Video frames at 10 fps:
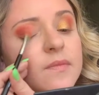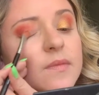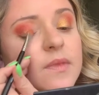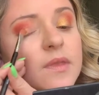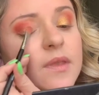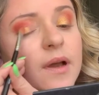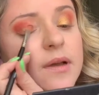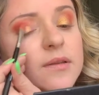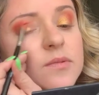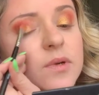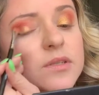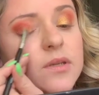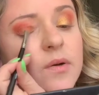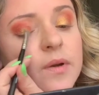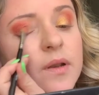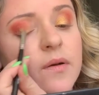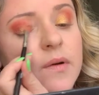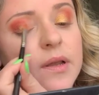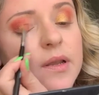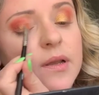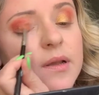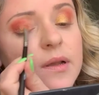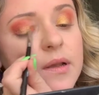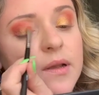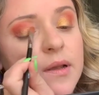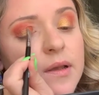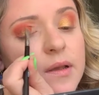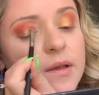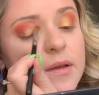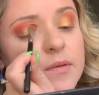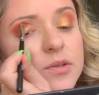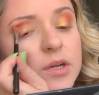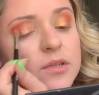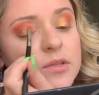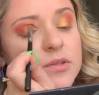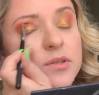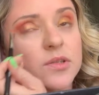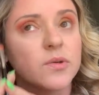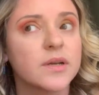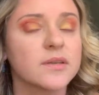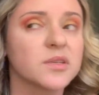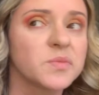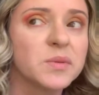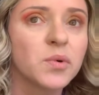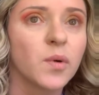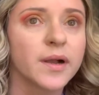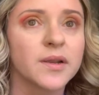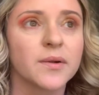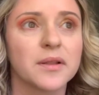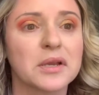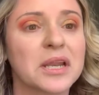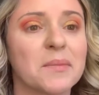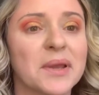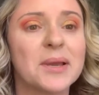that is what's going on. I'm trying to do this quick because there's people walking around looking at me.